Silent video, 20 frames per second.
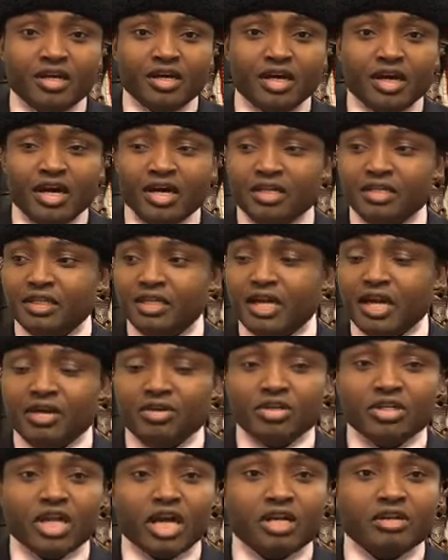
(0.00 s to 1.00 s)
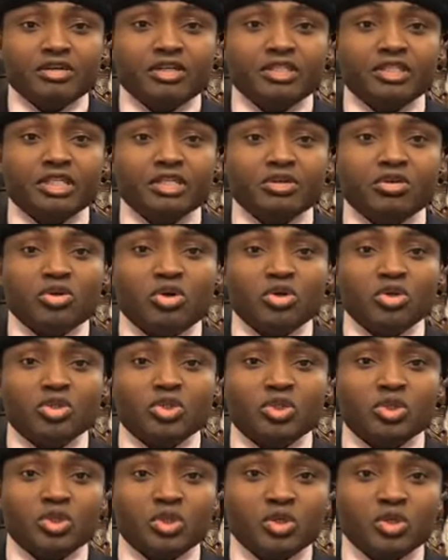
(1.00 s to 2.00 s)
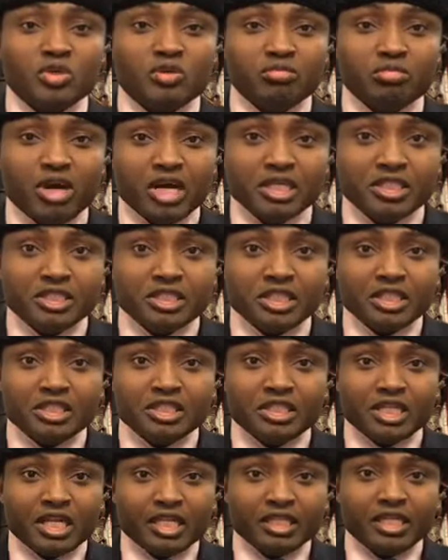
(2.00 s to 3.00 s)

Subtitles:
And another greeting goes to my sister